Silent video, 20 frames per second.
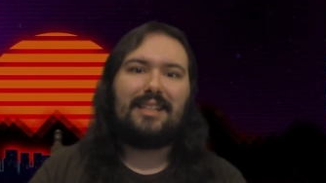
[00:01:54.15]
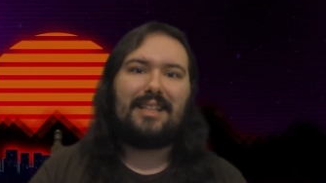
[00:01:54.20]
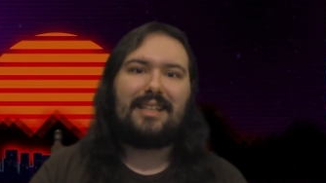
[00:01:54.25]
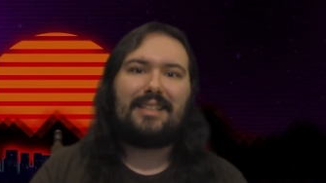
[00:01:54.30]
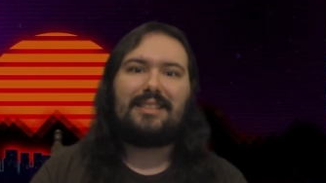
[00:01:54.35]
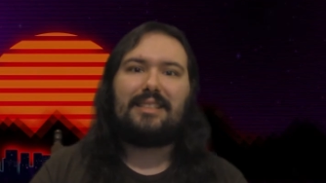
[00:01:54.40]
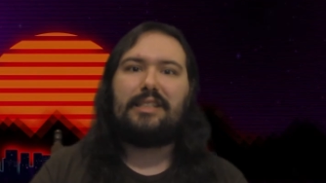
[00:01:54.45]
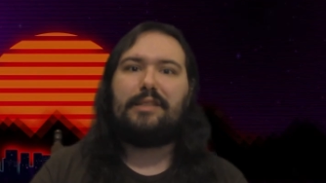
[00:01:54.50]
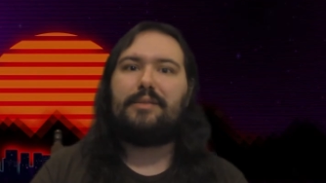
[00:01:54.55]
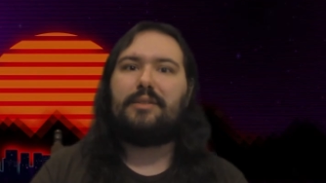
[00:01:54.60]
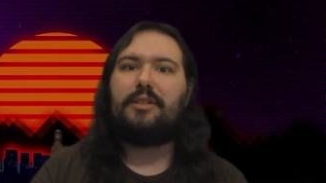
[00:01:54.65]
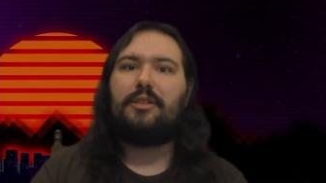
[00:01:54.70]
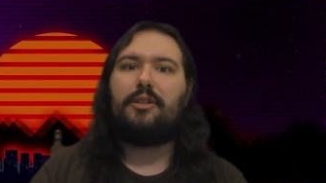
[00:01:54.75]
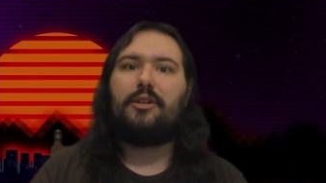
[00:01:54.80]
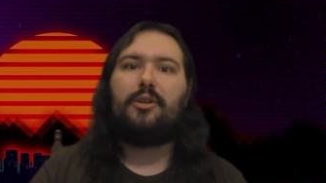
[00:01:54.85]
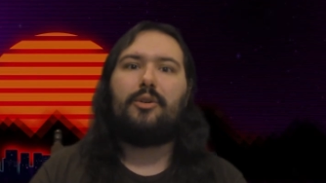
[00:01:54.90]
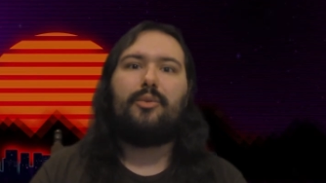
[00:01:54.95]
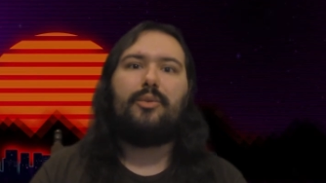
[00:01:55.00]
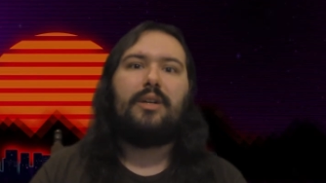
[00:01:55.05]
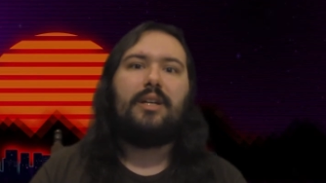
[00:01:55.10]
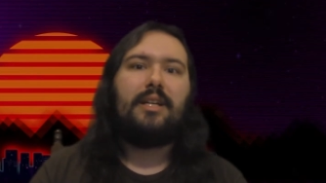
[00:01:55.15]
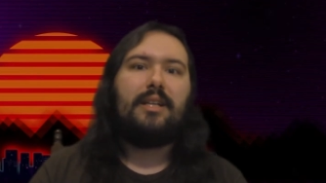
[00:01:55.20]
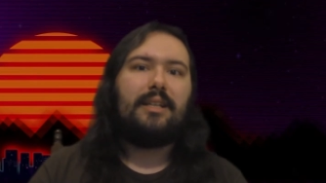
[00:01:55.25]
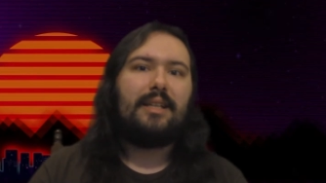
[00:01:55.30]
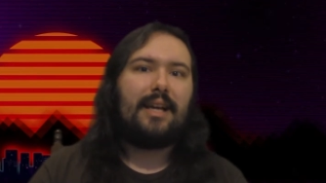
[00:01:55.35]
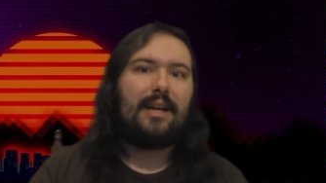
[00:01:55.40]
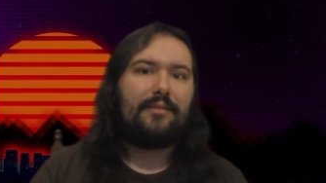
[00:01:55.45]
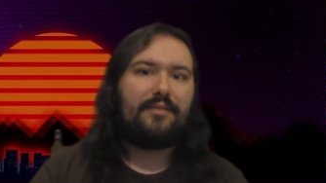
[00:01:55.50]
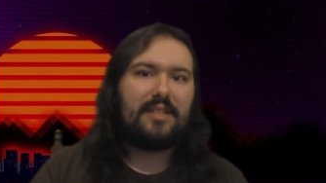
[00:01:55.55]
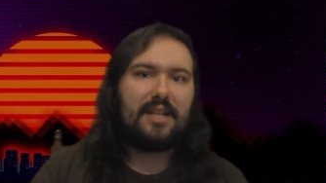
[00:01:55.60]
yes, even though
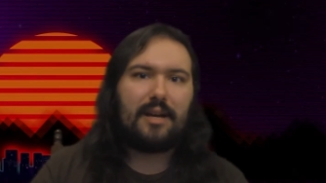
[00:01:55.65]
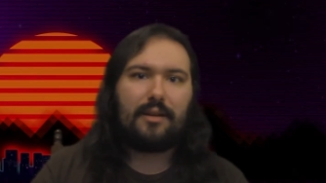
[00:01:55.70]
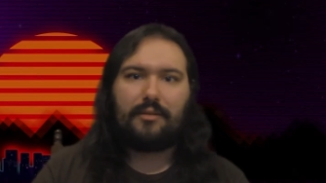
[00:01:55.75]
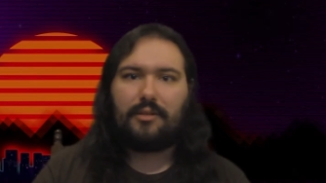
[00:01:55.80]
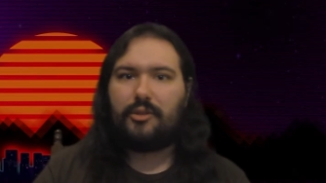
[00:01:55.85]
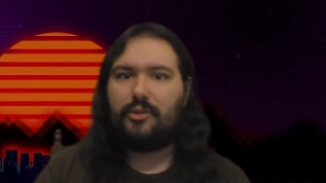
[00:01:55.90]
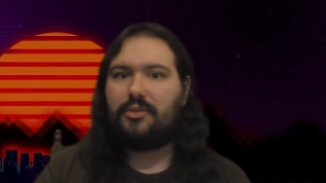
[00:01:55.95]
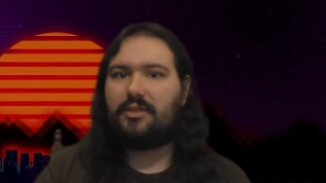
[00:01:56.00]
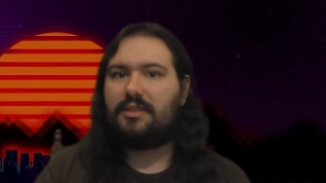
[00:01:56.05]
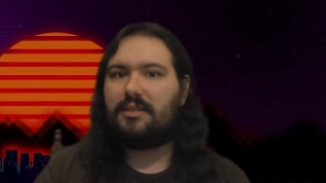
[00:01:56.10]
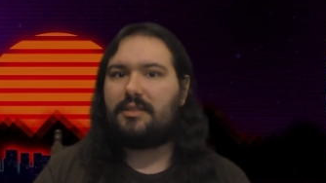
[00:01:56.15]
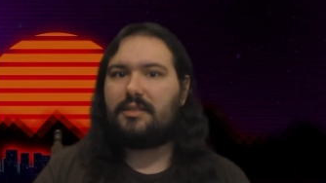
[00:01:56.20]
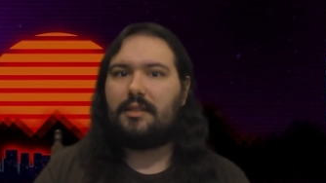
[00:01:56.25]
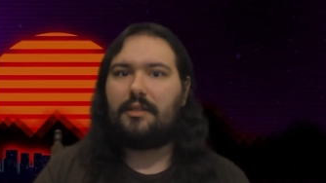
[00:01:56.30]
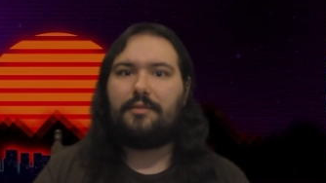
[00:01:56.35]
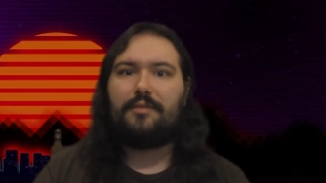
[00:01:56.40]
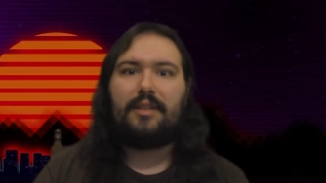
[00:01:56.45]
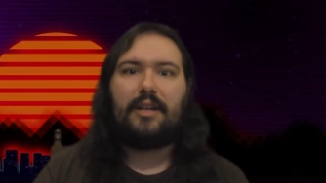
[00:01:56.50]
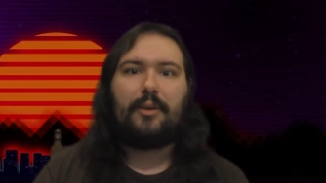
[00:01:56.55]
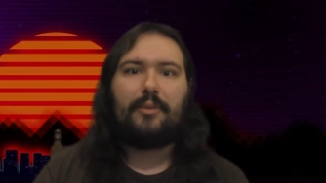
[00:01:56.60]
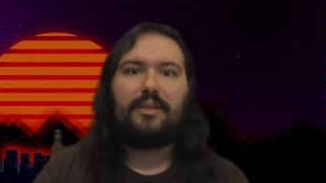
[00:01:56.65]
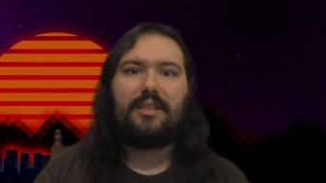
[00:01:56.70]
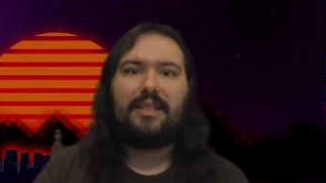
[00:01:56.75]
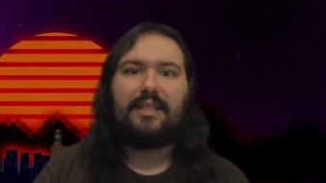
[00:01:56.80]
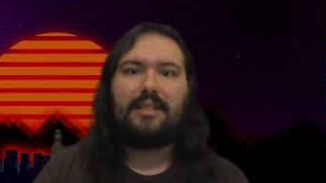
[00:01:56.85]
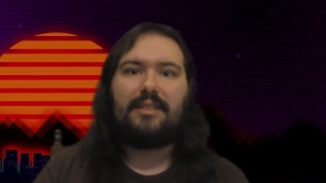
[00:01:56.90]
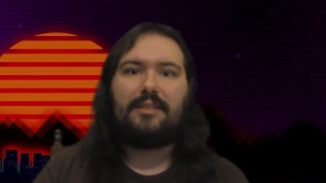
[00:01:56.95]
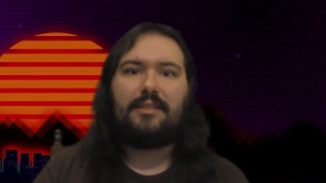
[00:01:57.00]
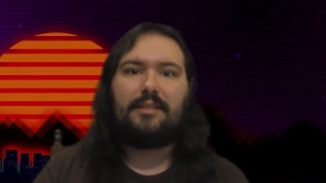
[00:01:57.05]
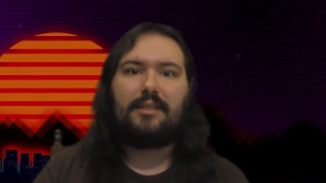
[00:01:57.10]
you have downloads and stuff
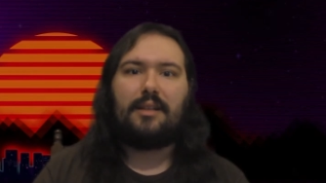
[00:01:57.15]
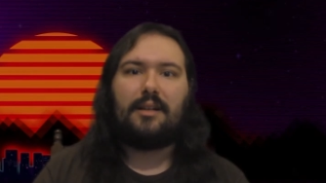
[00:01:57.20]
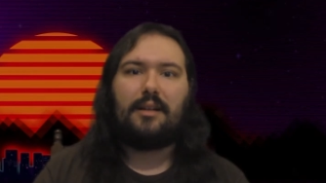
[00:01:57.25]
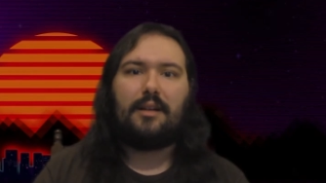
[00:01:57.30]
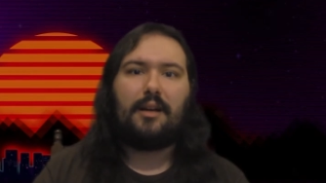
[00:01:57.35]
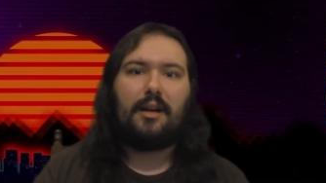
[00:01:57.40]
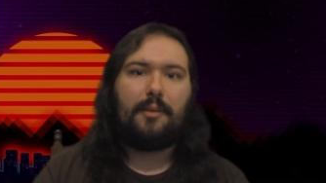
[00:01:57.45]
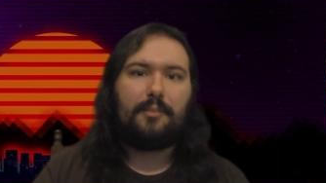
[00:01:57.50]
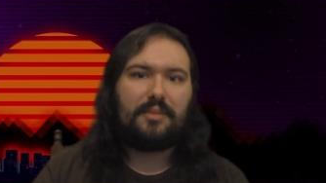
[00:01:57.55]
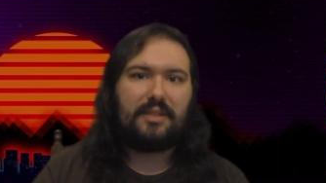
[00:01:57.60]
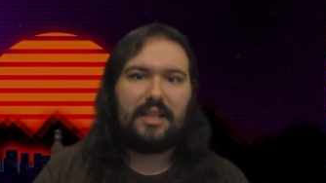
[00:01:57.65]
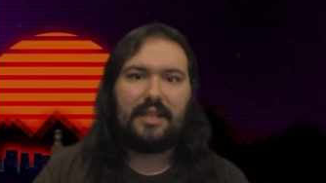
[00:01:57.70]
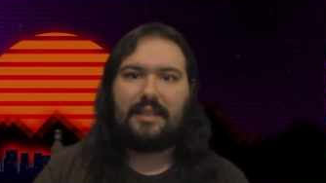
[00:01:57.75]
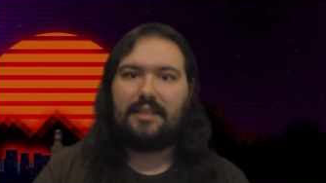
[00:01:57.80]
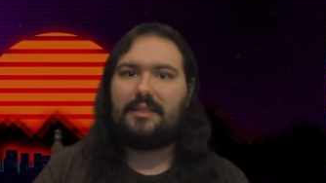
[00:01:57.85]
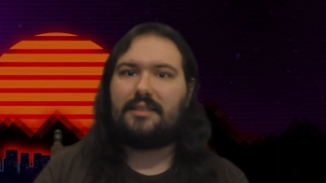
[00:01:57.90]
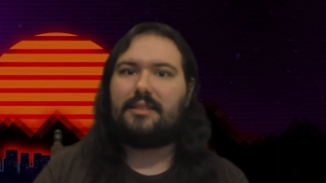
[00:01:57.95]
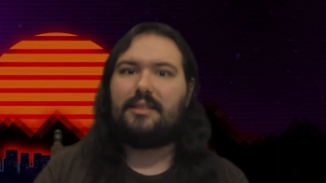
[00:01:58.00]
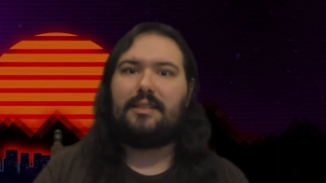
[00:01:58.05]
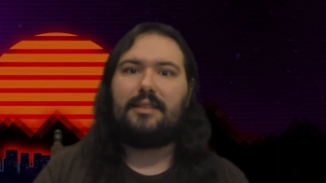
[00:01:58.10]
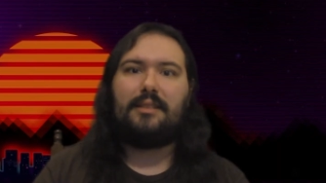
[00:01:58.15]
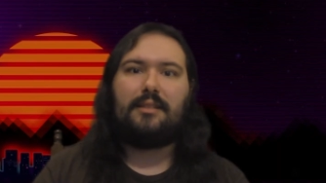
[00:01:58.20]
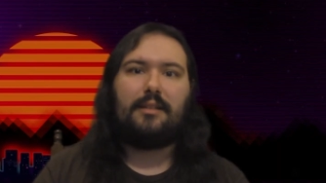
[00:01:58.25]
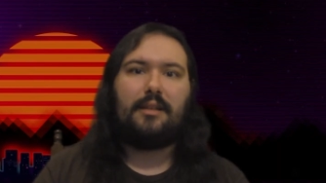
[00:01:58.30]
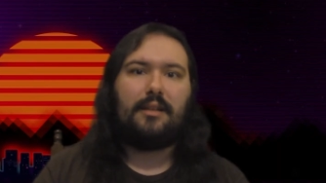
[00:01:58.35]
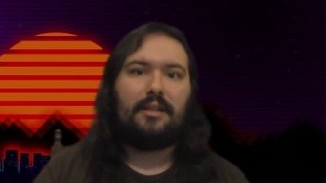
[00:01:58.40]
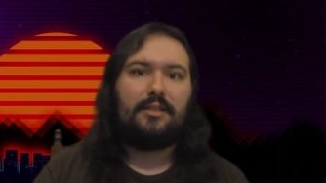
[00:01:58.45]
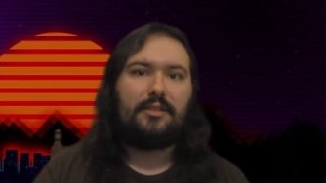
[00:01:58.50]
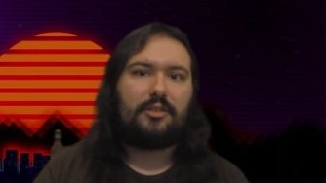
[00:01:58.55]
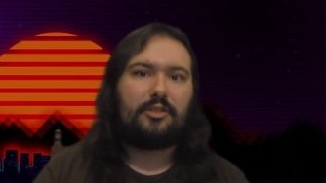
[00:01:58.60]
nowadays, updates
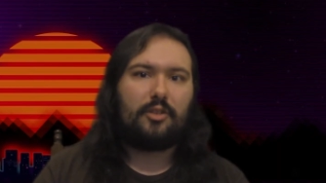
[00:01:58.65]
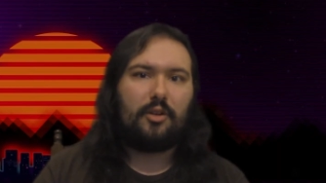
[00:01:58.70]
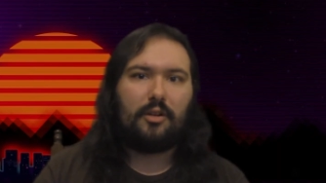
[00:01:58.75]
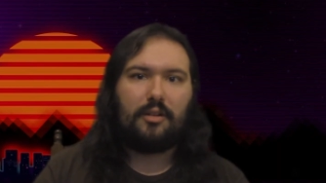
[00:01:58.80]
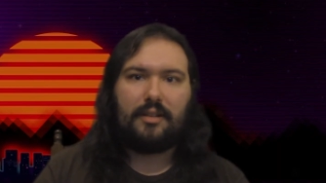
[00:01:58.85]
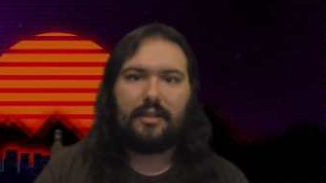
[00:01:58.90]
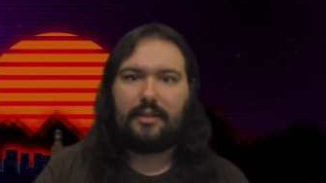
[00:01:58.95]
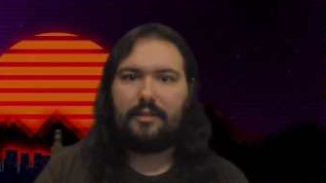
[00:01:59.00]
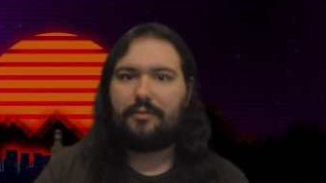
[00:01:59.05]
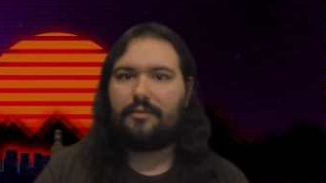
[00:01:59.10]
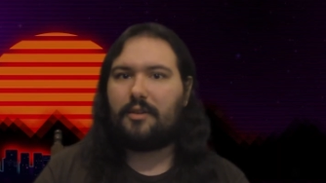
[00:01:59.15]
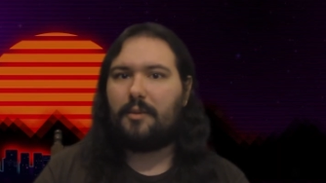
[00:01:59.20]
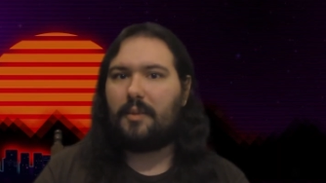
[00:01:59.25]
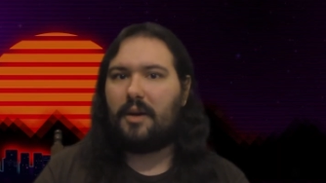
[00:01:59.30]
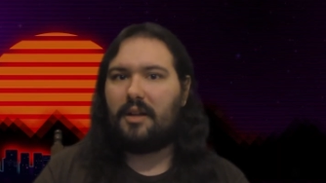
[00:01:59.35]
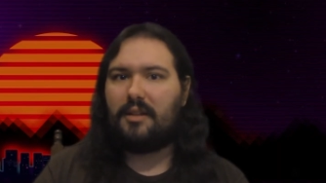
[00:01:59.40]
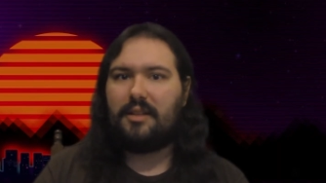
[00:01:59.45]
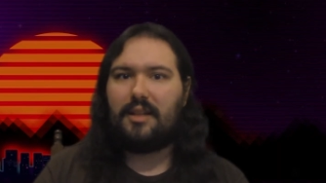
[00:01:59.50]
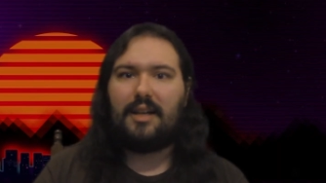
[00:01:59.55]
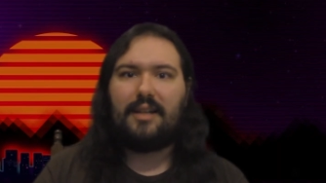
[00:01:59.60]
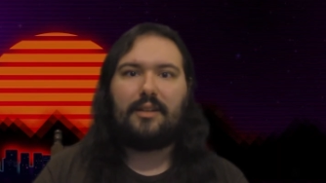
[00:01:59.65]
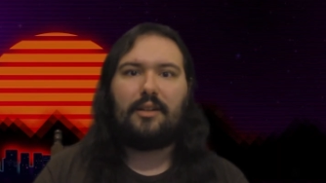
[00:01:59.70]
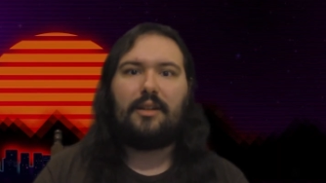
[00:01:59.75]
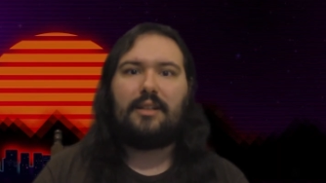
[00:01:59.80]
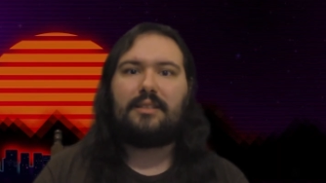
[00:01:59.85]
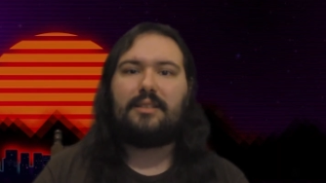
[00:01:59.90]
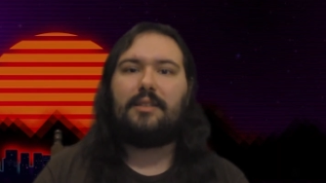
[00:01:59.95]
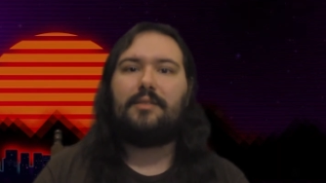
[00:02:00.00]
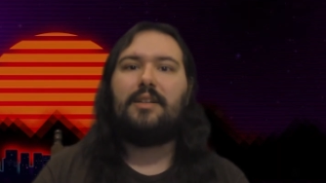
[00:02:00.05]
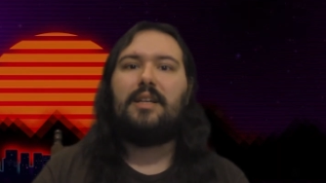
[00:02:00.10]
and installing from online,
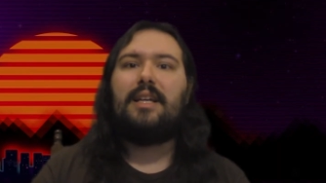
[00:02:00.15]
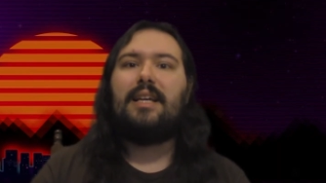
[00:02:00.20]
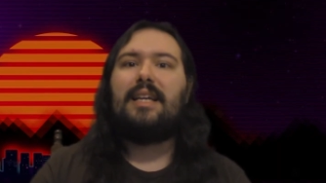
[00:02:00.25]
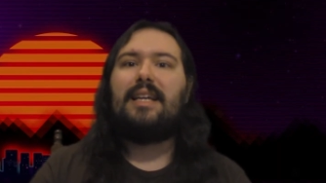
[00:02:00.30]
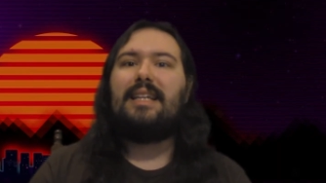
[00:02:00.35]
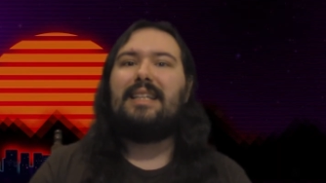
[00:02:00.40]
all that stuff,